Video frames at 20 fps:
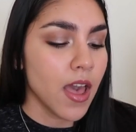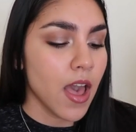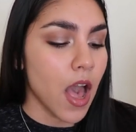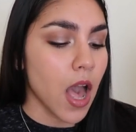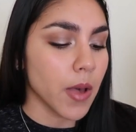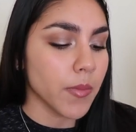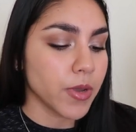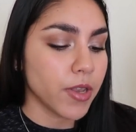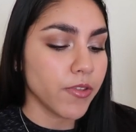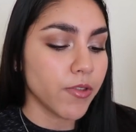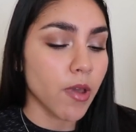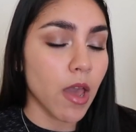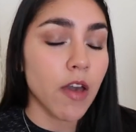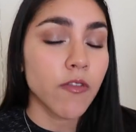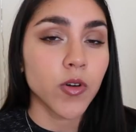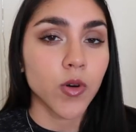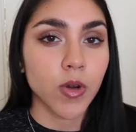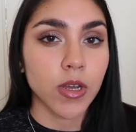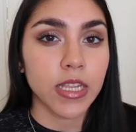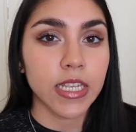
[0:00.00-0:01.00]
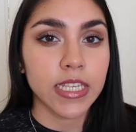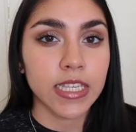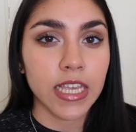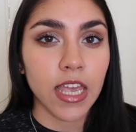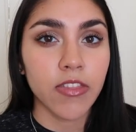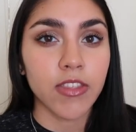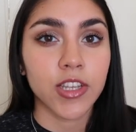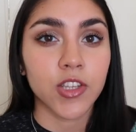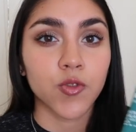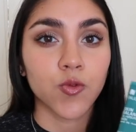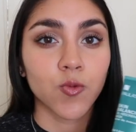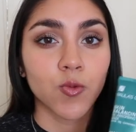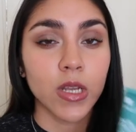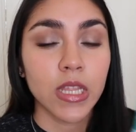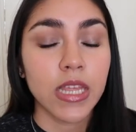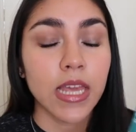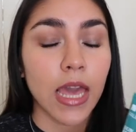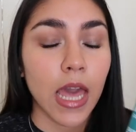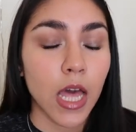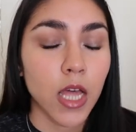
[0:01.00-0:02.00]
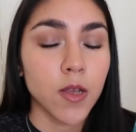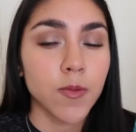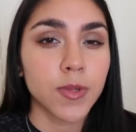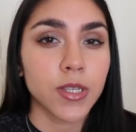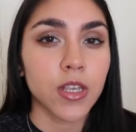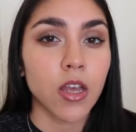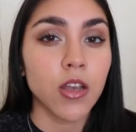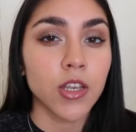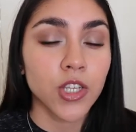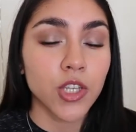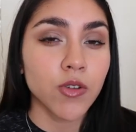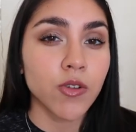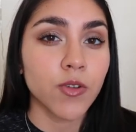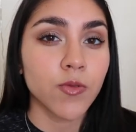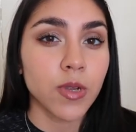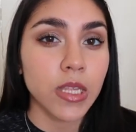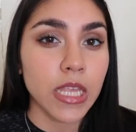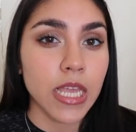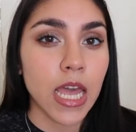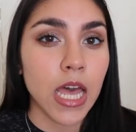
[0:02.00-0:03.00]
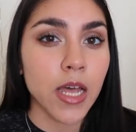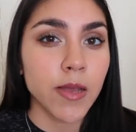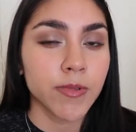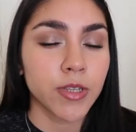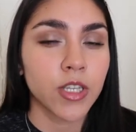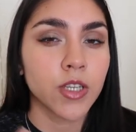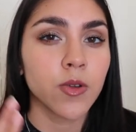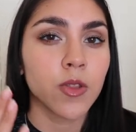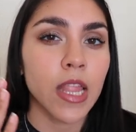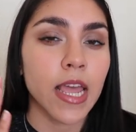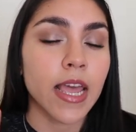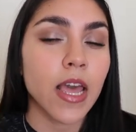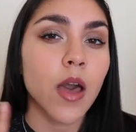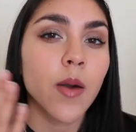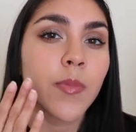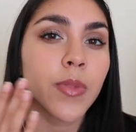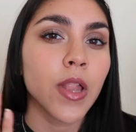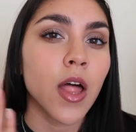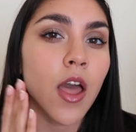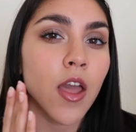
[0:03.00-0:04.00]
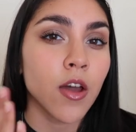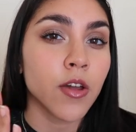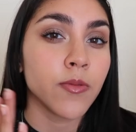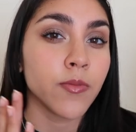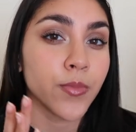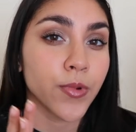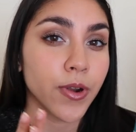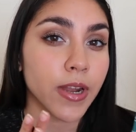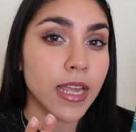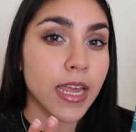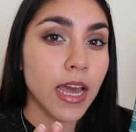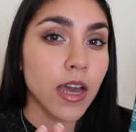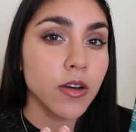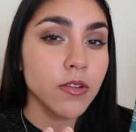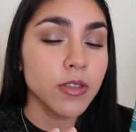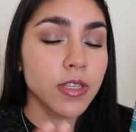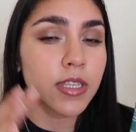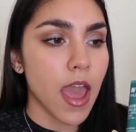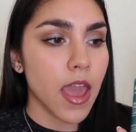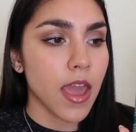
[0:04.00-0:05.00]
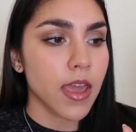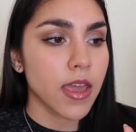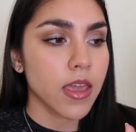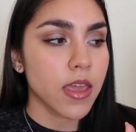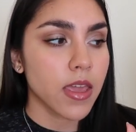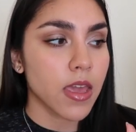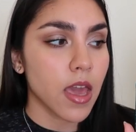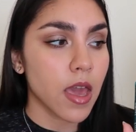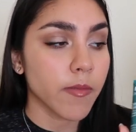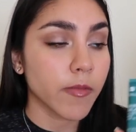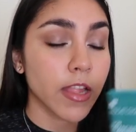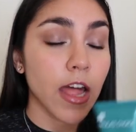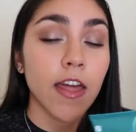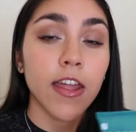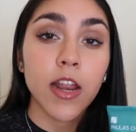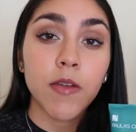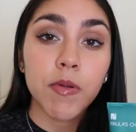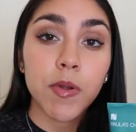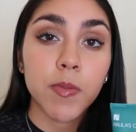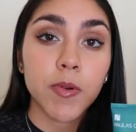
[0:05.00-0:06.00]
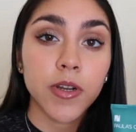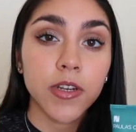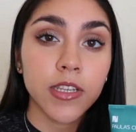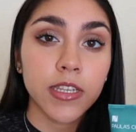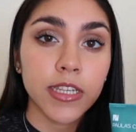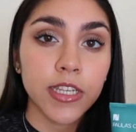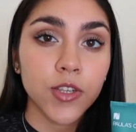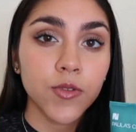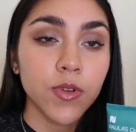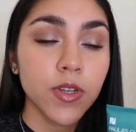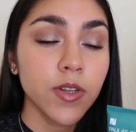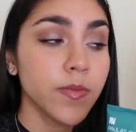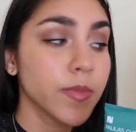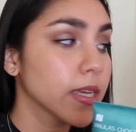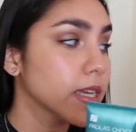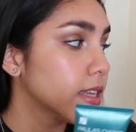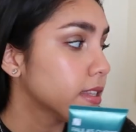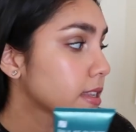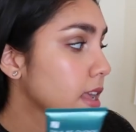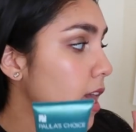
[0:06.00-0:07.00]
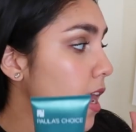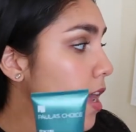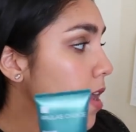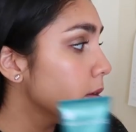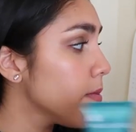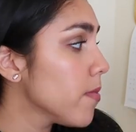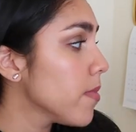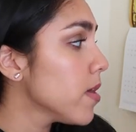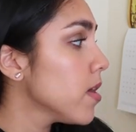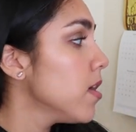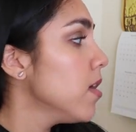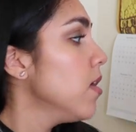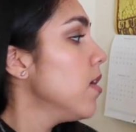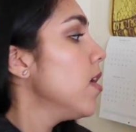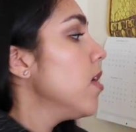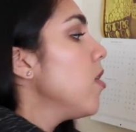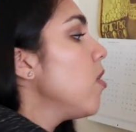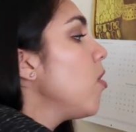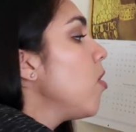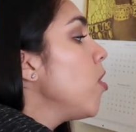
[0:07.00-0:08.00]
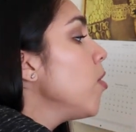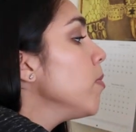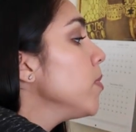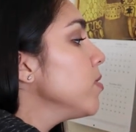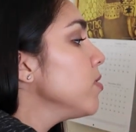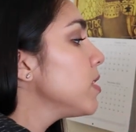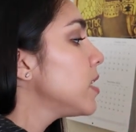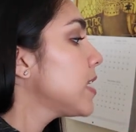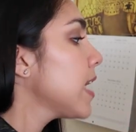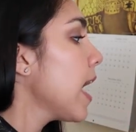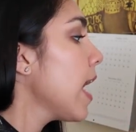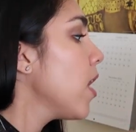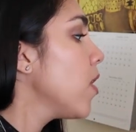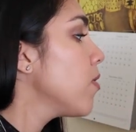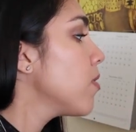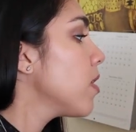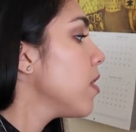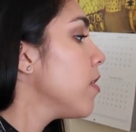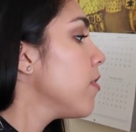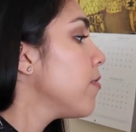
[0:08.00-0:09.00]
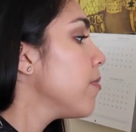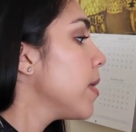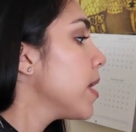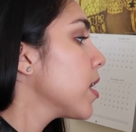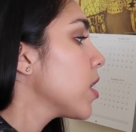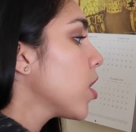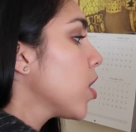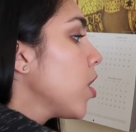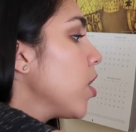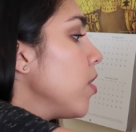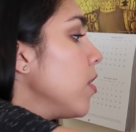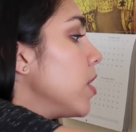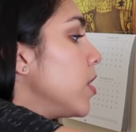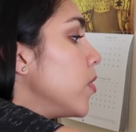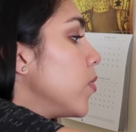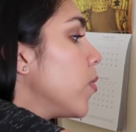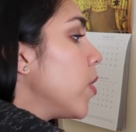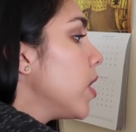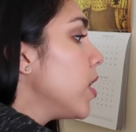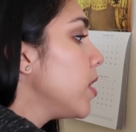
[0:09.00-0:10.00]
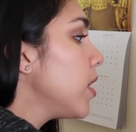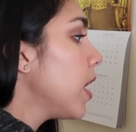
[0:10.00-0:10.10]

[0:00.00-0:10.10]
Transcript: But if you have oily skin, this really helps. Also, it really helps to like apply on breakouts. I'm glad I repurchased this one because I am almost out of my current one.